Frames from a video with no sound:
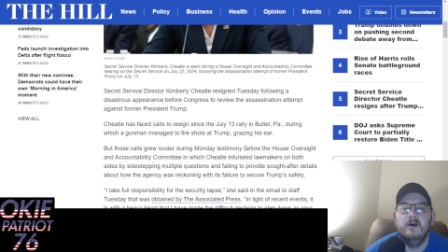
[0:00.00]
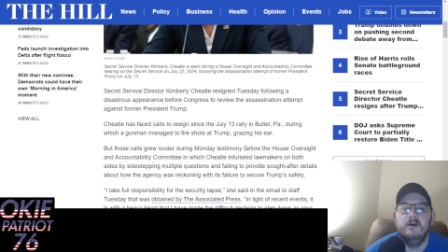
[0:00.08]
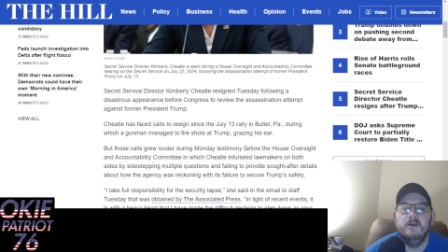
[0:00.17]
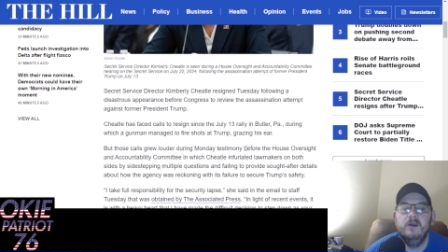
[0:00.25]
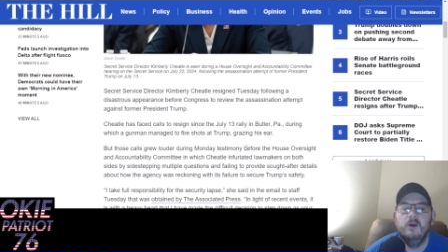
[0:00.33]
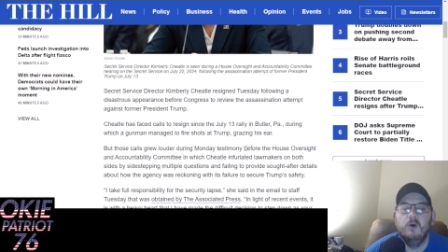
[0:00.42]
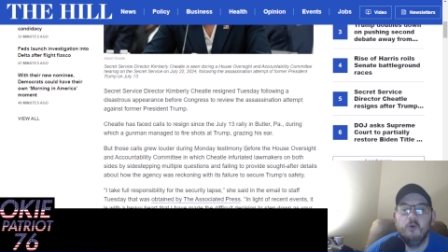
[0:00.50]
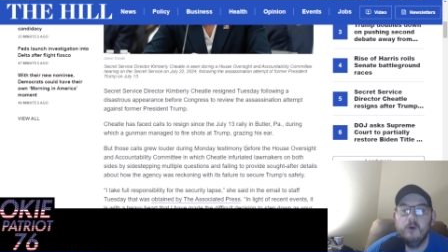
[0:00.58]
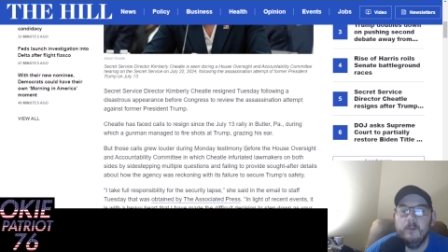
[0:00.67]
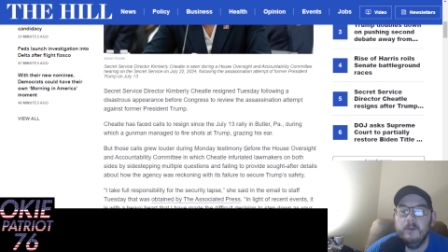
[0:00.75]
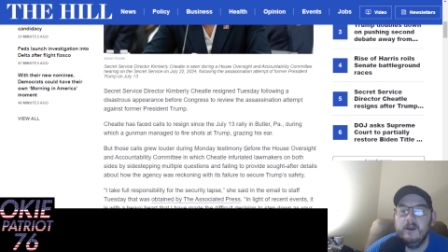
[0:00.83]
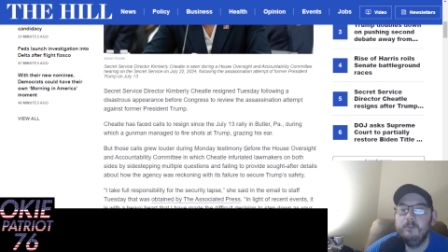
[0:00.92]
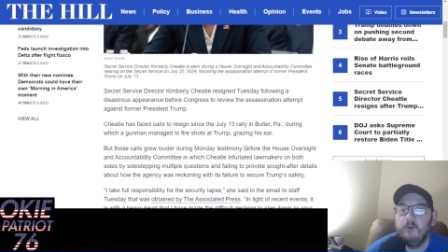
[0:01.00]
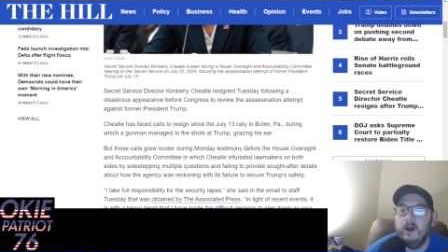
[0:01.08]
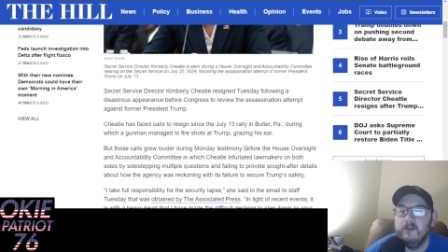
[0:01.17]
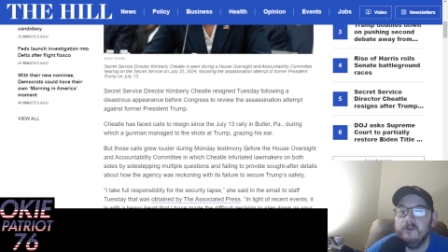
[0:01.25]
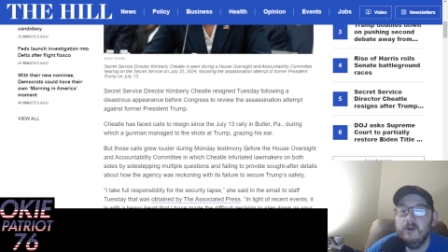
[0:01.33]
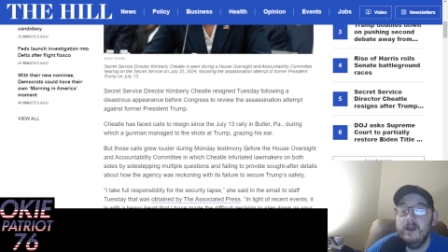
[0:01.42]
uh, you know criminally
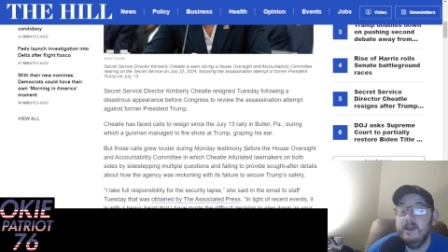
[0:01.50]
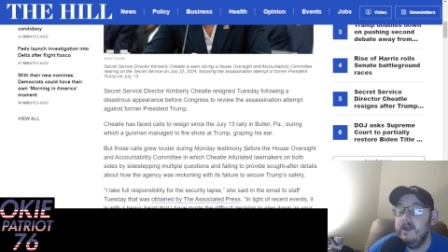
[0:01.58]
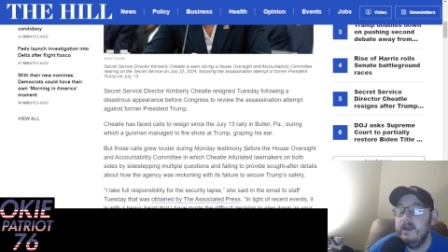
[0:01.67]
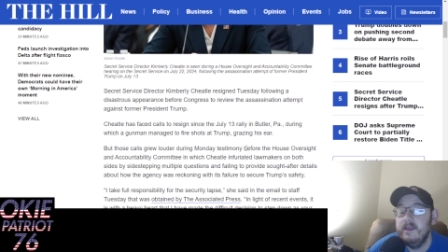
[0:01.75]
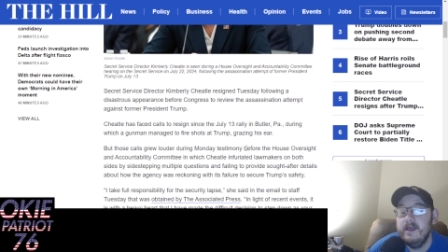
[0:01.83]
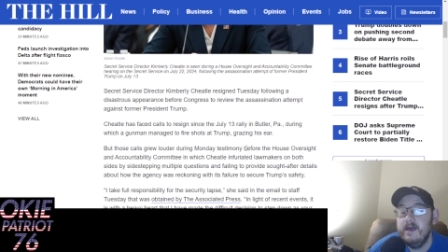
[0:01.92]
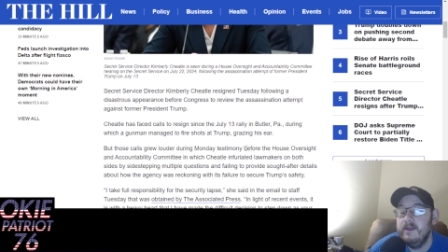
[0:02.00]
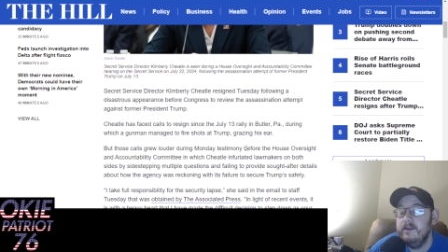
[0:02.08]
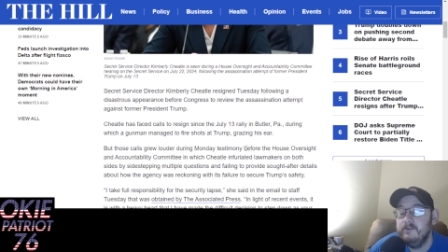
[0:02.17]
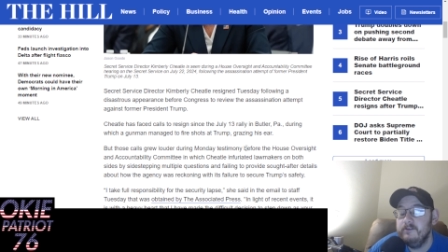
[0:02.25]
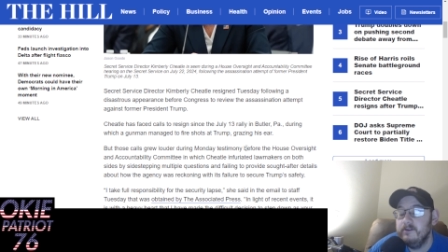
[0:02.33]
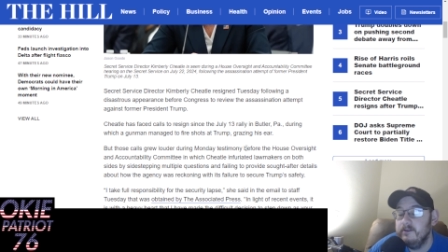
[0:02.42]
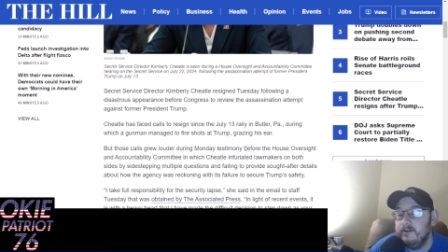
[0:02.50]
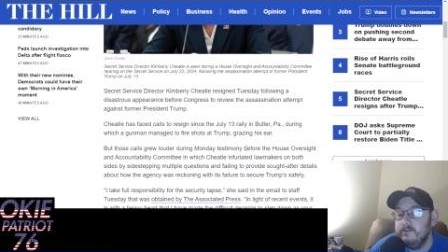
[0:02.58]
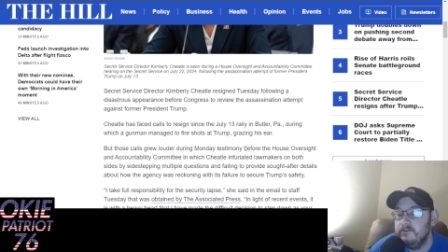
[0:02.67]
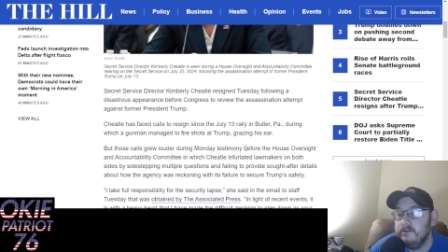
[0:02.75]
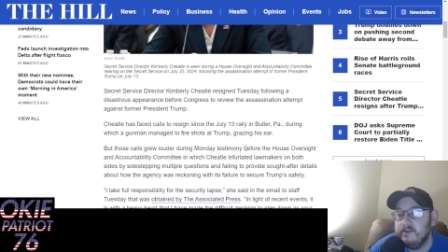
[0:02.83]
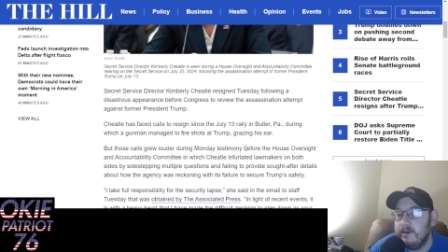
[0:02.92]
prosecuted. And, and, and this is the, this
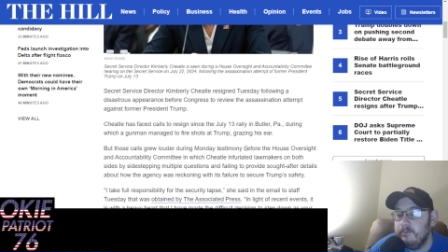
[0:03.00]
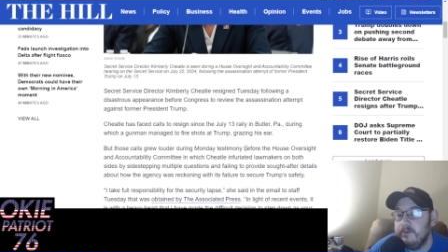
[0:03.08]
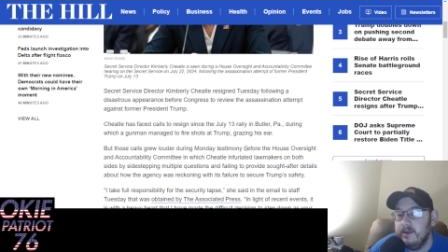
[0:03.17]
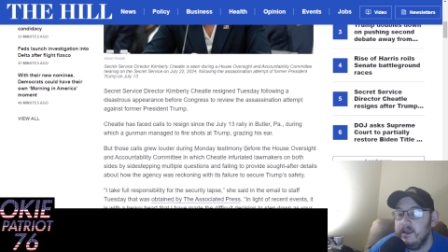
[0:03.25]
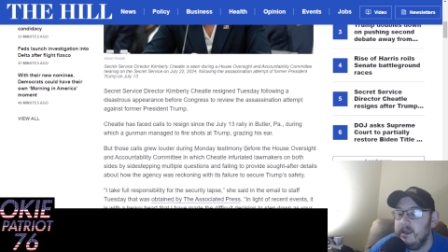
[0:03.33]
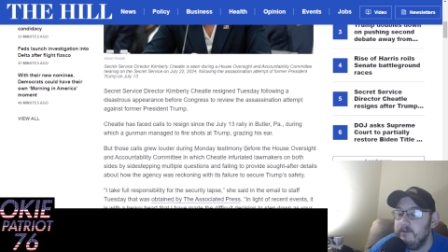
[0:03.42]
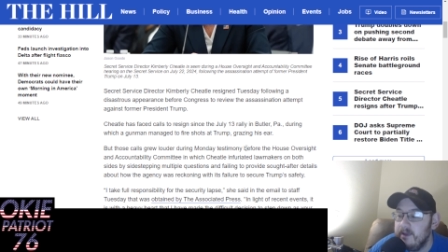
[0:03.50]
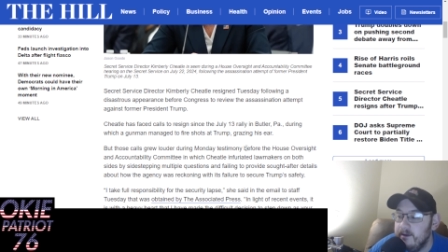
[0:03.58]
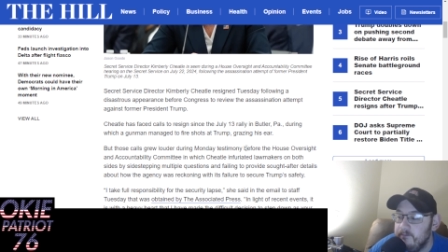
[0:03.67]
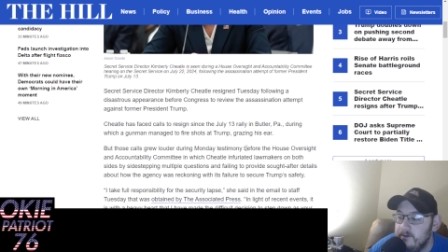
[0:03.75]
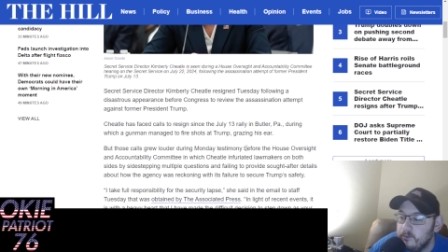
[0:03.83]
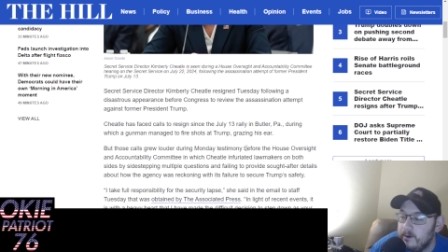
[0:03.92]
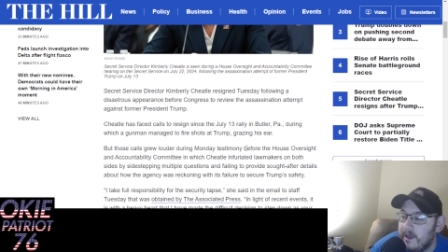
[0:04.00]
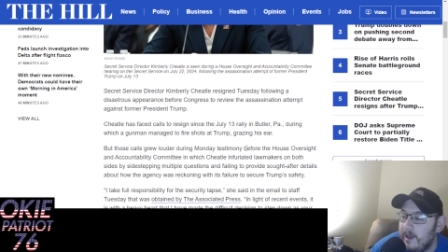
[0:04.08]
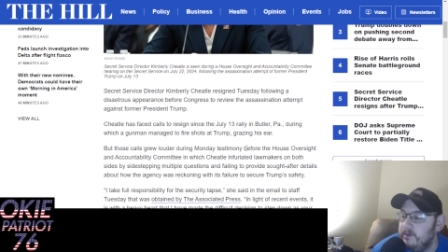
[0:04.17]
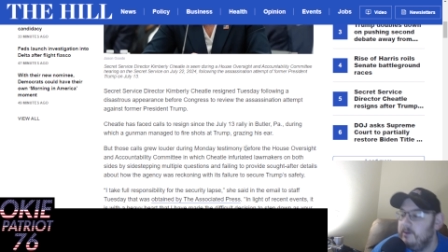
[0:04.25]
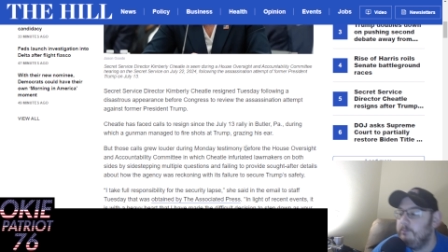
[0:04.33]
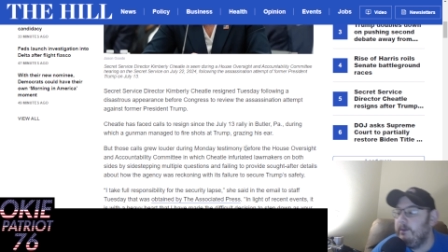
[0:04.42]
is the same thing. If if this would have
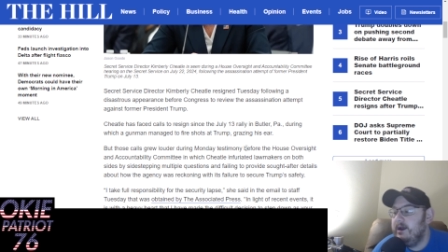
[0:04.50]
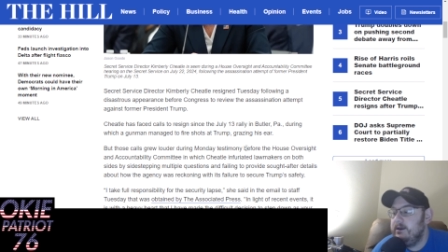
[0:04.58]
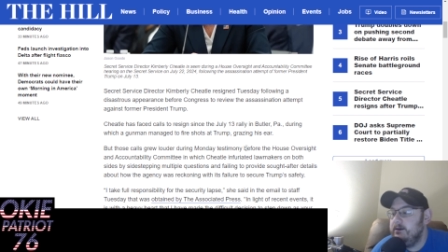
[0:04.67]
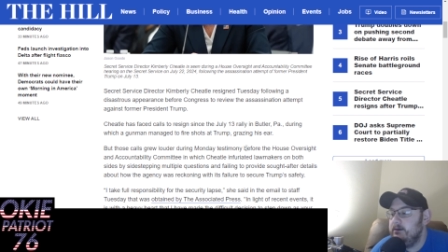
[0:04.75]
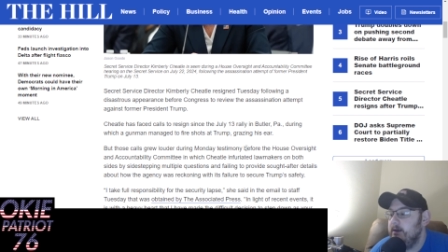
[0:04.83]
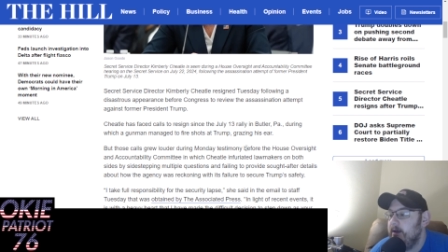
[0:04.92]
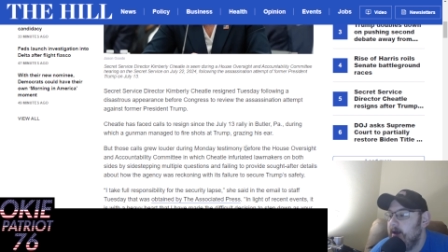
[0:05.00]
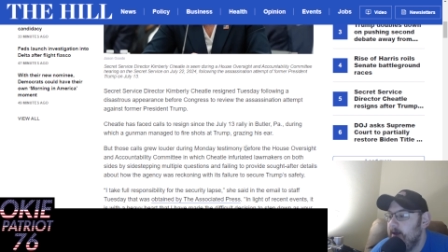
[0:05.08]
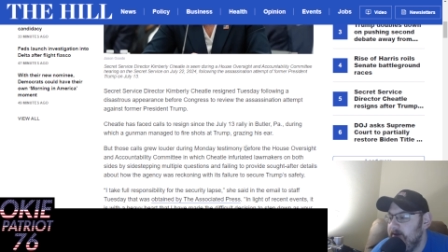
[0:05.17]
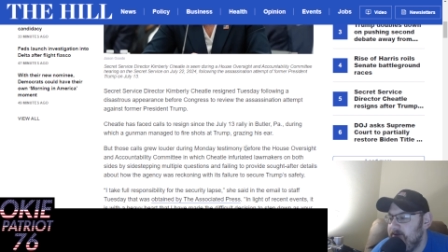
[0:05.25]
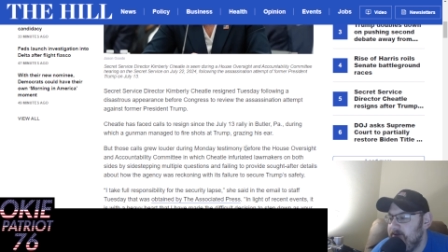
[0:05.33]
happened to Biden, this is